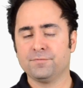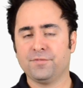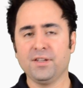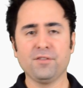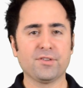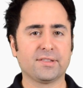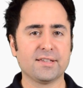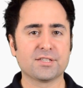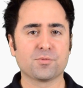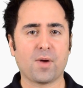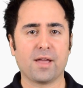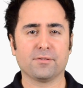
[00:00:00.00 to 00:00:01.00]
Think of it
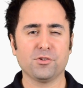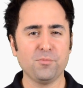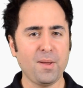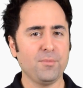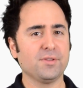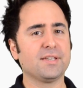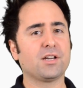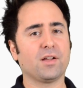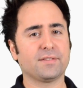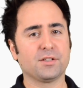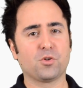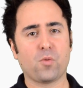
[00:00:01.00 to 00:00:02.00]
this way. Do you remember the
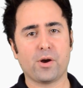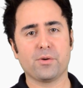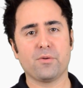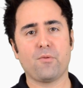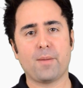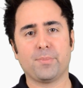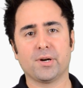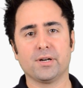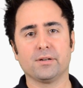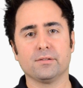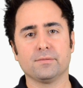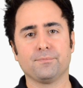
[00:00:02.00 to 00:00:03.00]
content query web
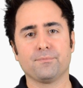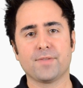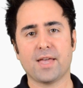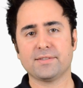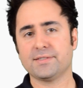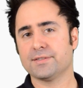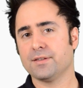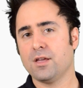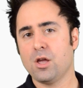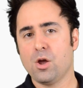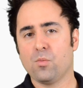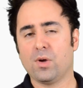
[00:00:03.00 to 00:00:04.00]
part? Yes?
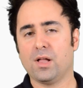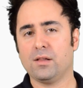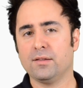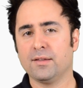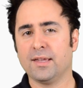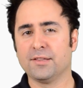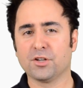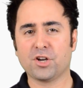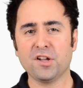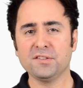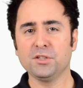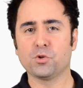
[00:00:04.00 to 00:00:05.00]
Well, in the
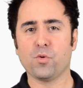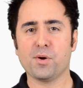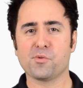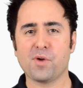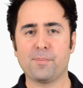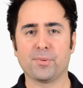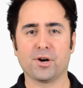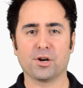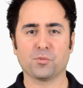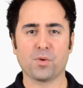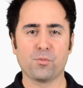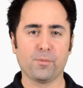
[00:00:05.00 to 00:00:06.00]
content query web
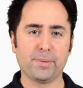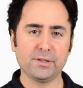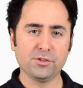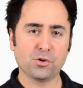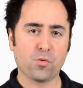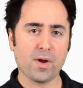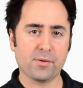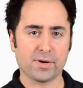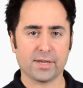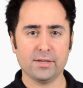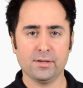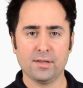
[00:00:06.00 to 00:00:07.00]
part, we would build a
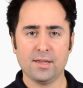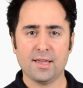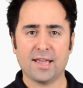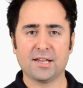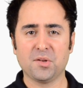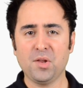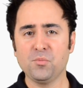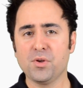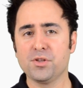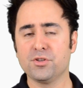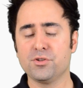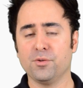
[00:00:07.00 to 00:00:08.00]
query and then
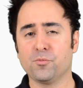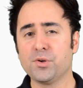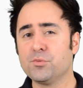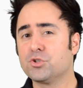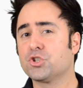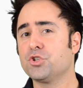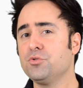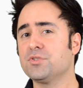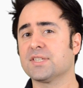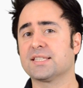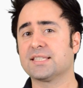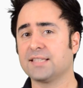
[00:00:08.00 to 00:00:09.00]
we would
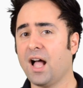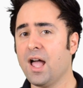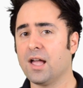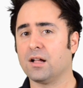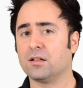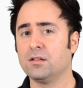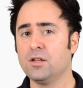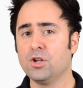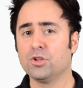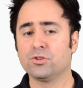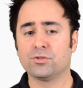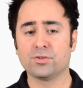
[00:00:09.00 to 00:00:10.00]
choose a style
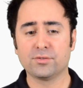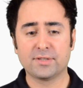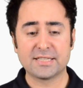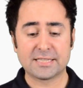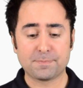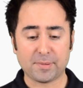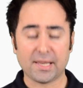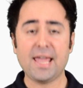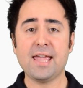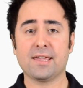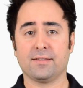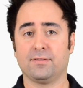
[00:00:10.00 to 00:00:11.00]
to
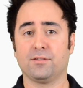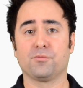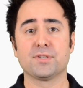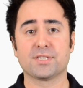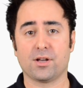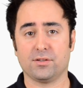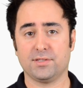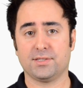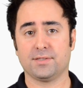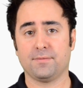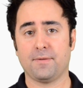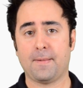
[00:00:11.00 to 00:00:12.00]
display the results.